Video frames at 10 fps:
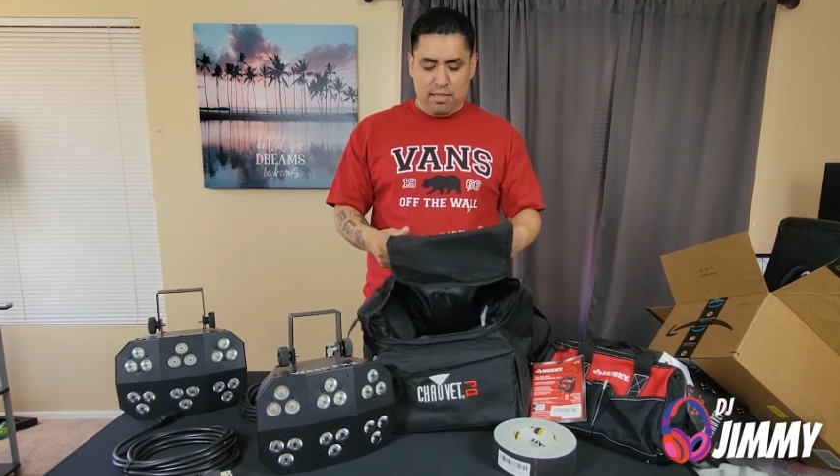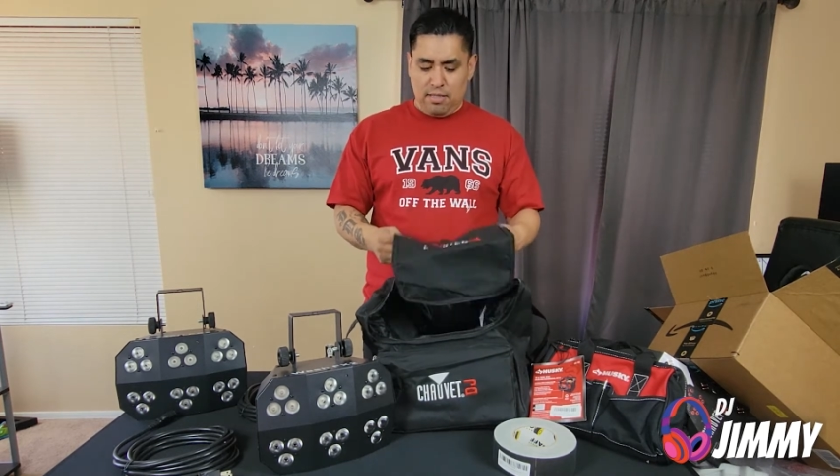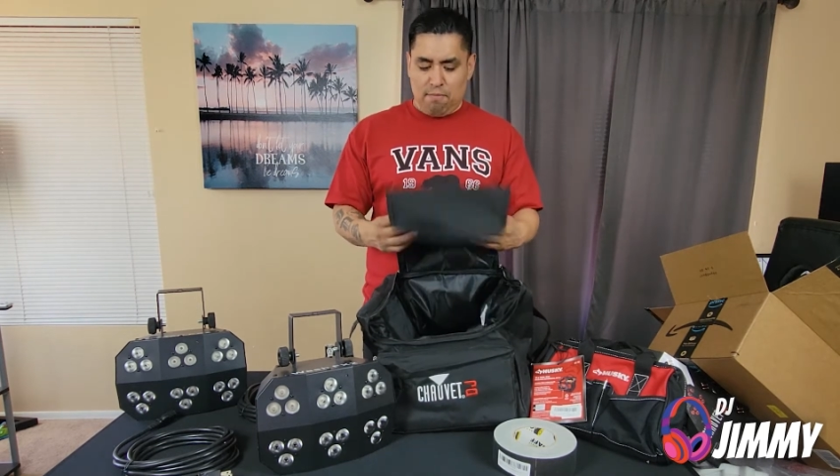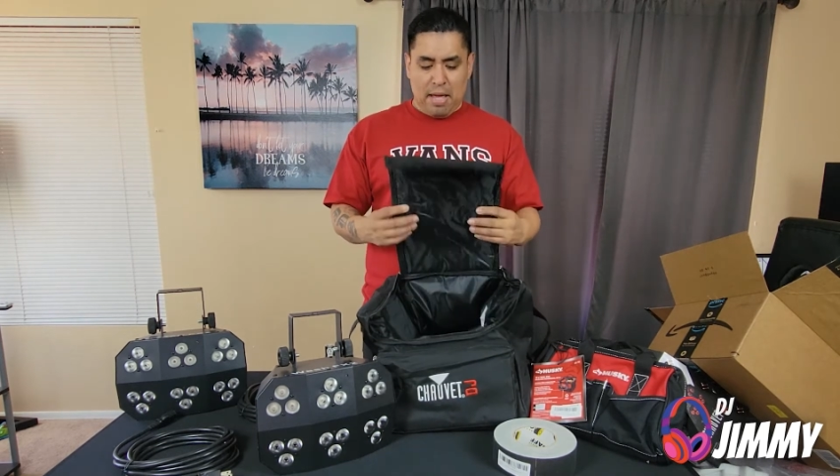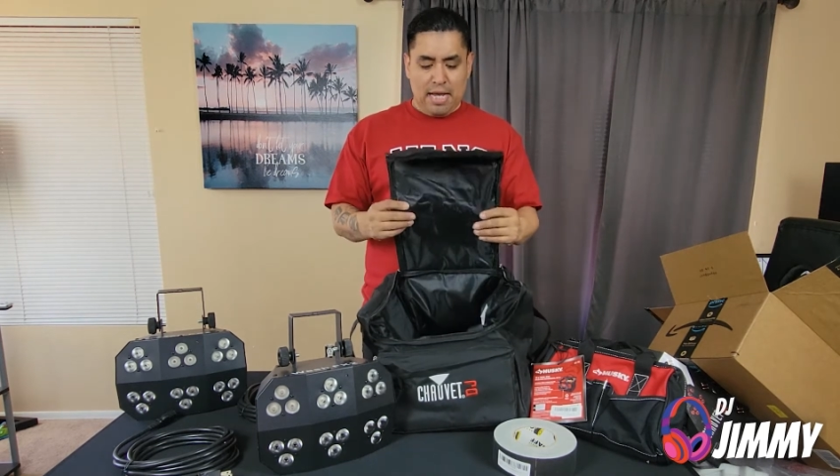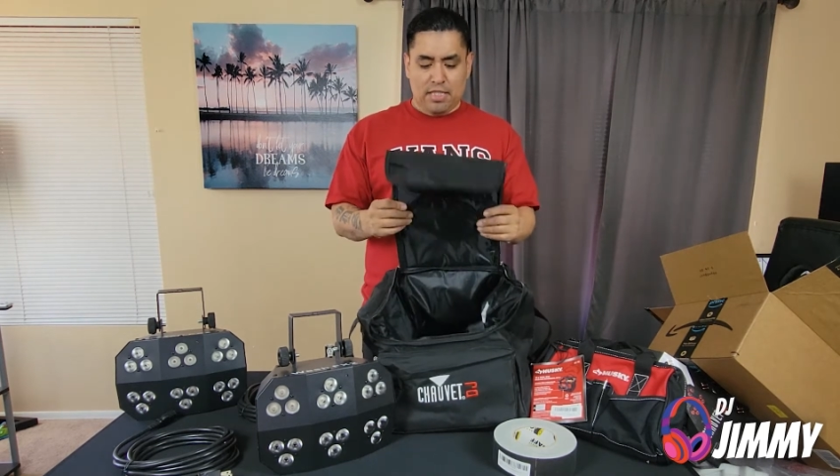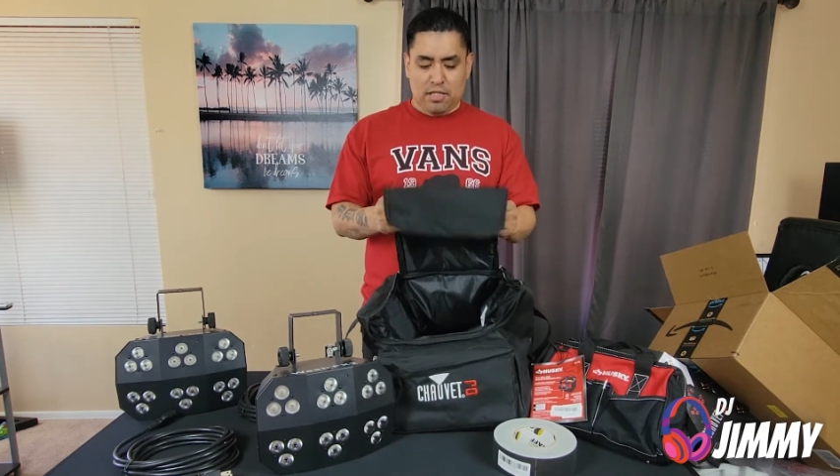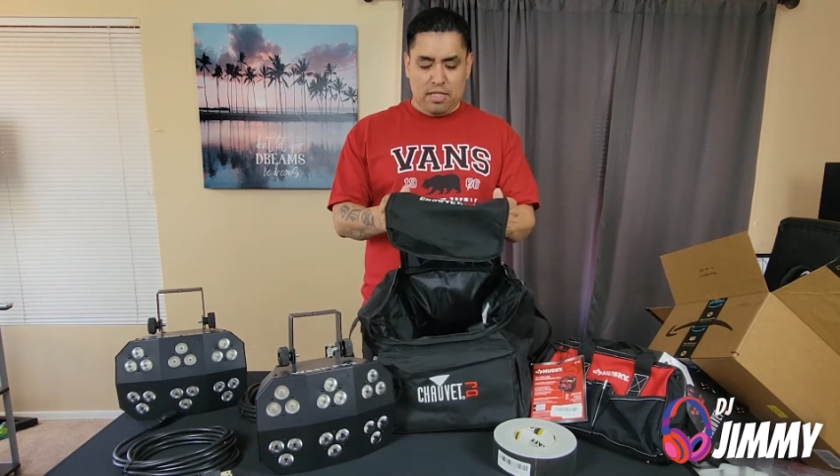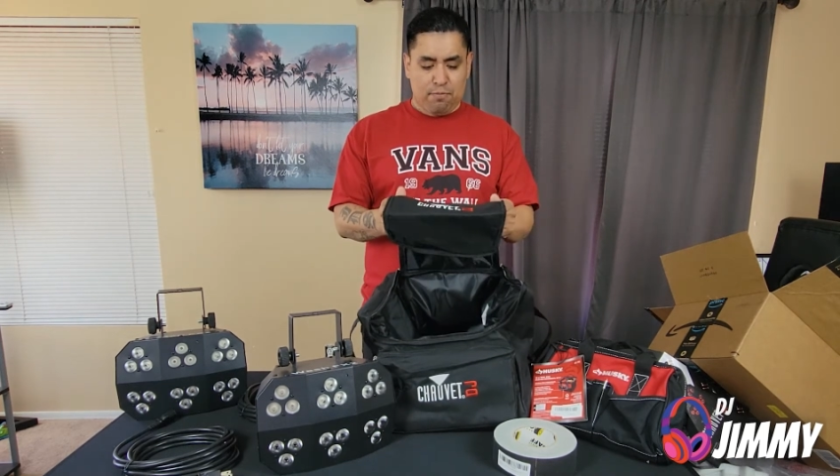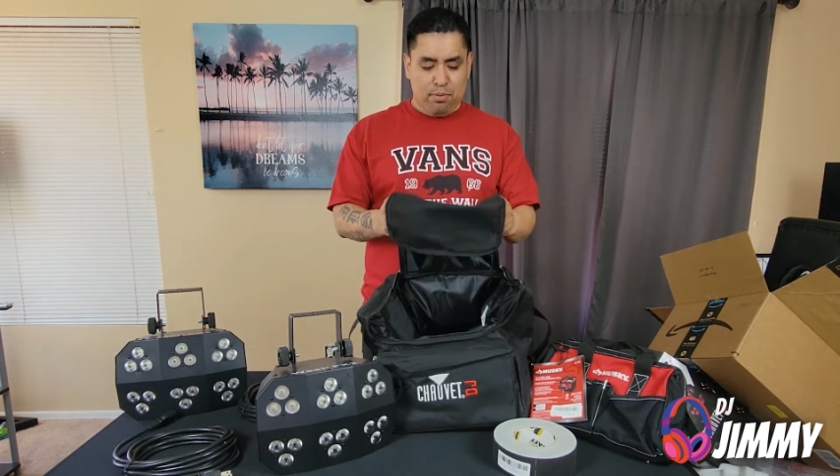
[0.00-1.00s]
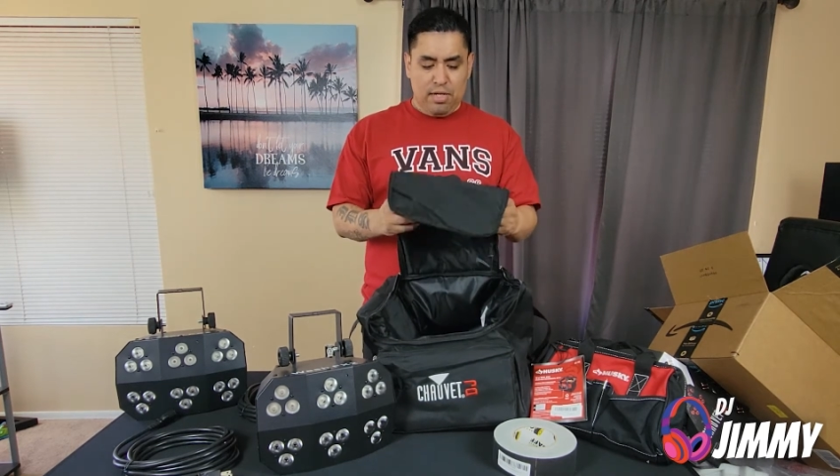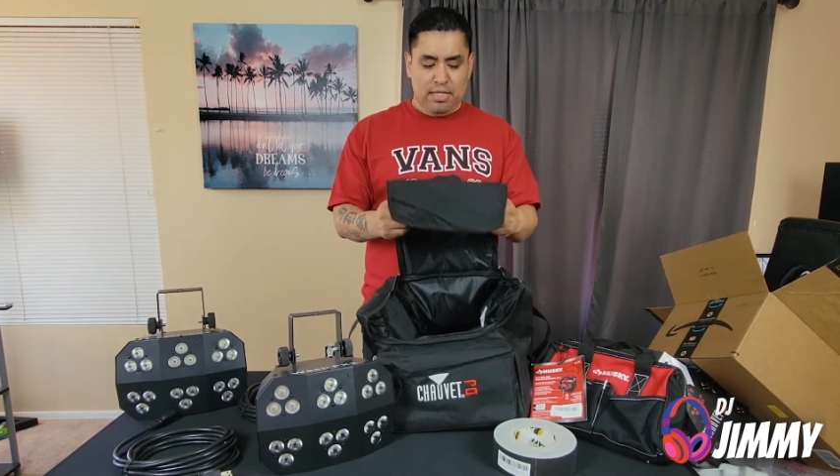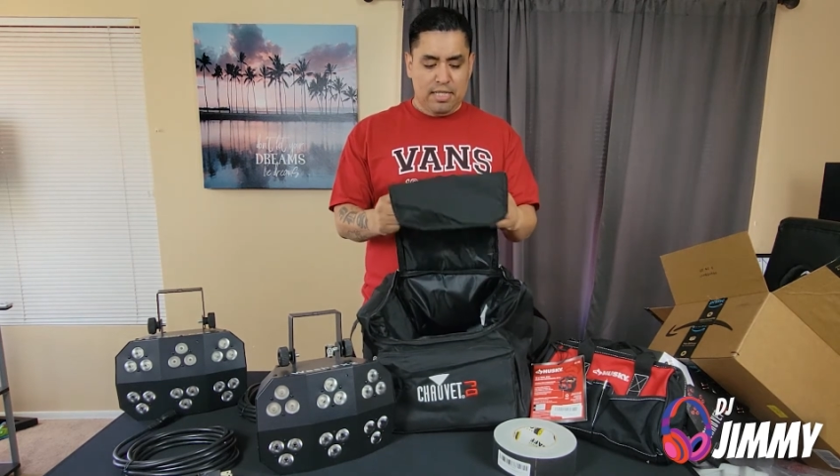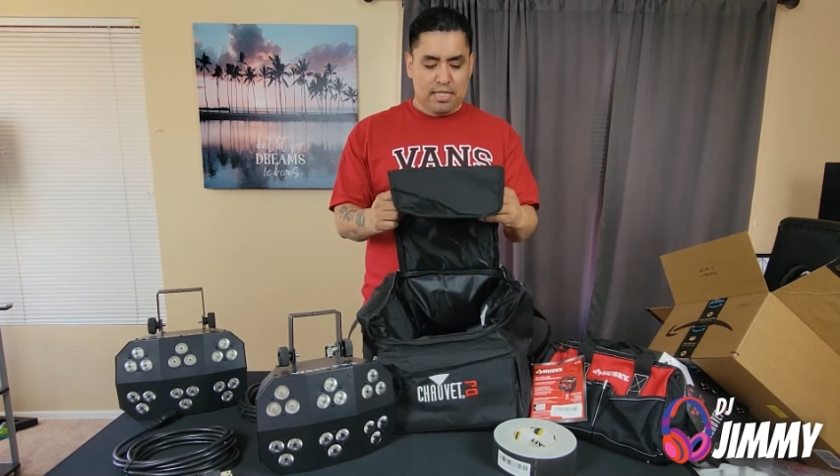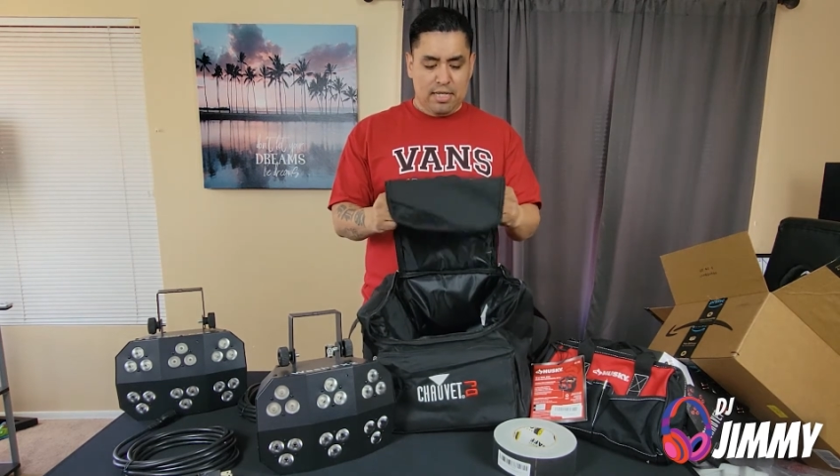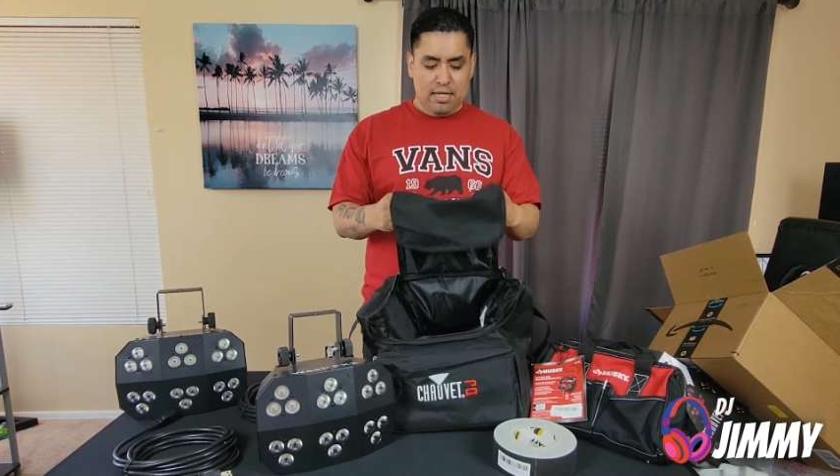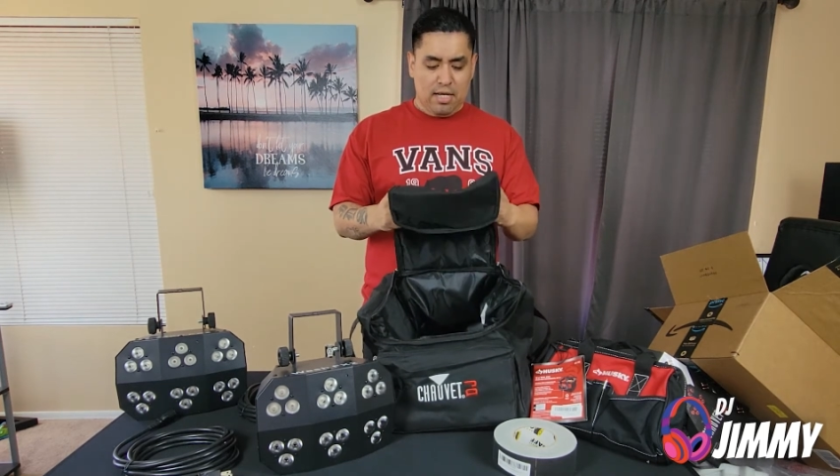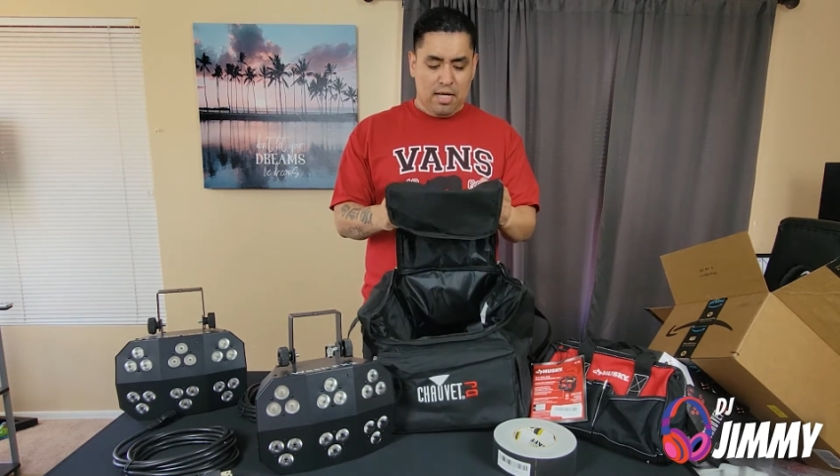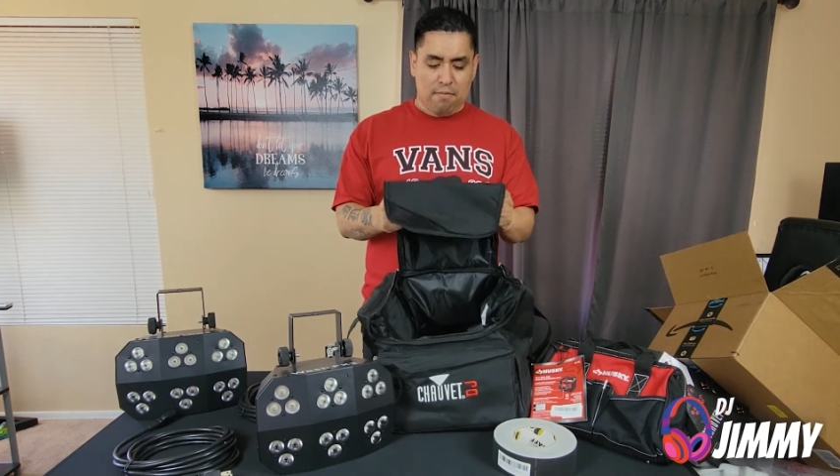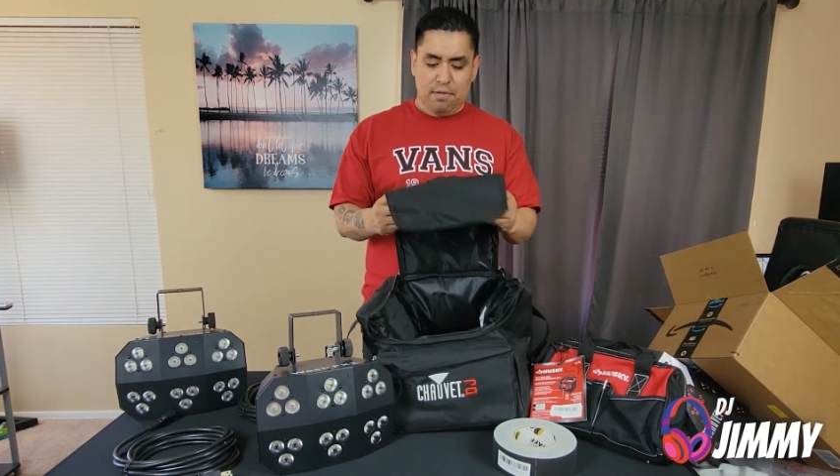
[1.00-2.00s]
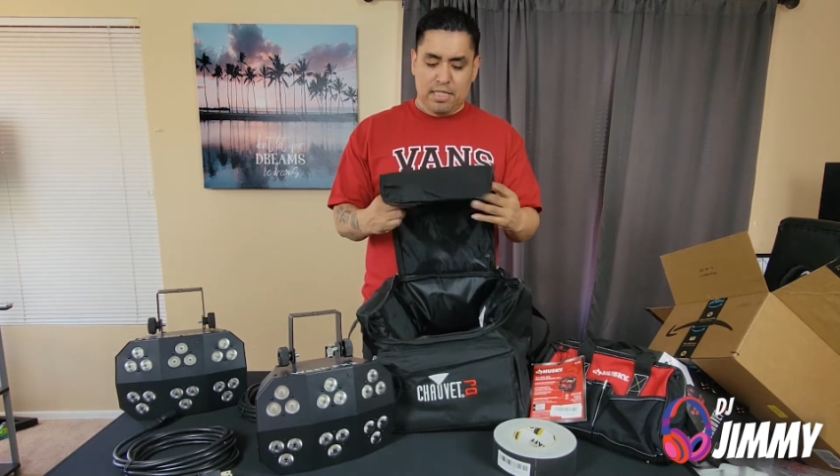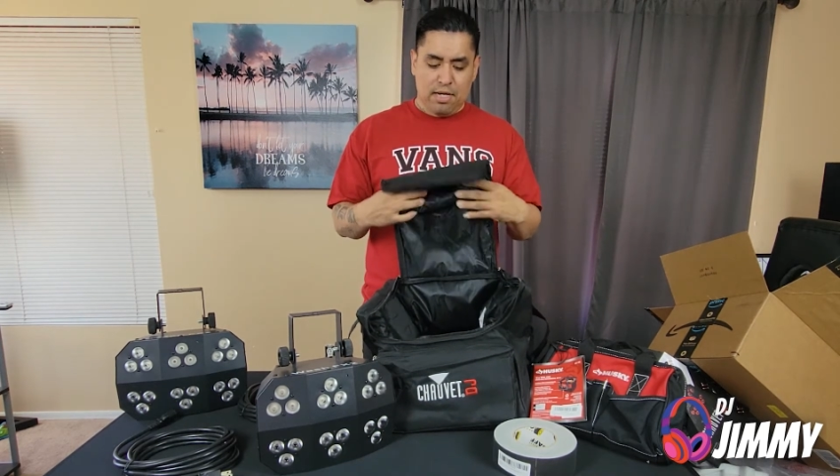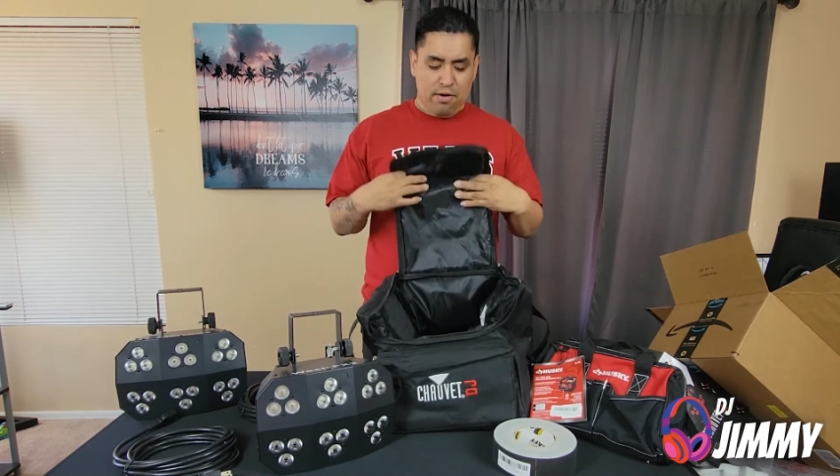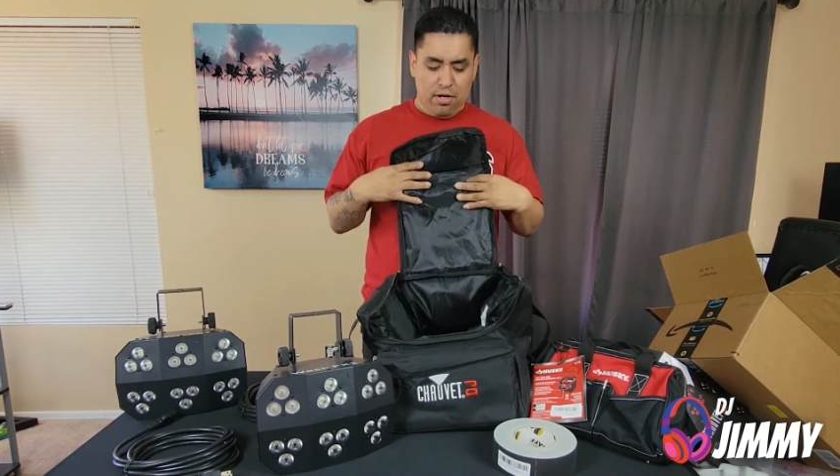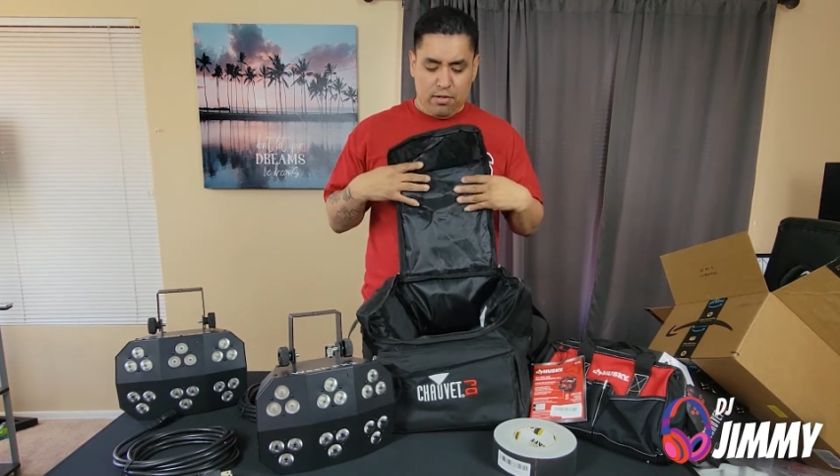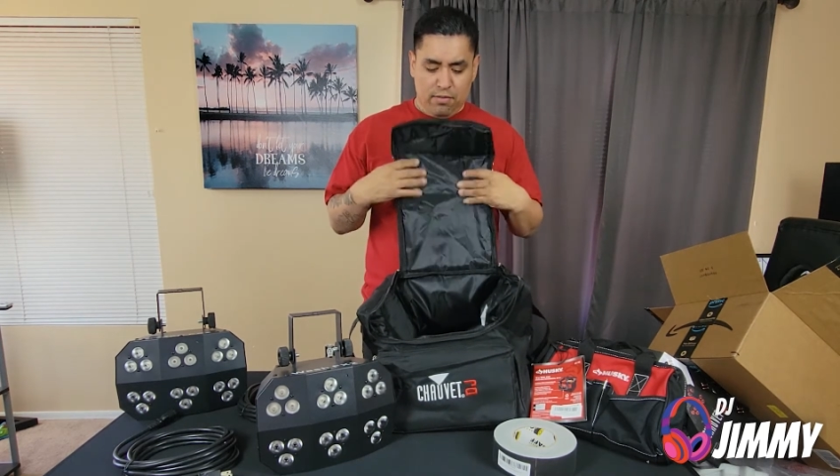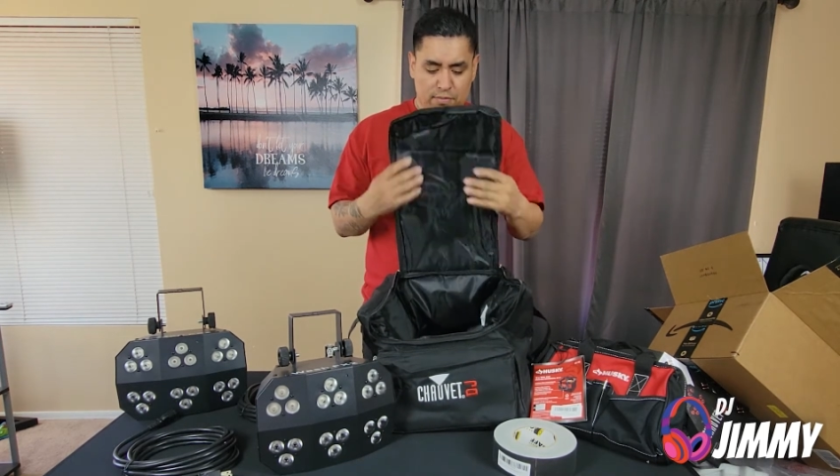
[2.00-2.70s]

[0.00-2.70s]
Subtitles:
the bag is pretty decent material.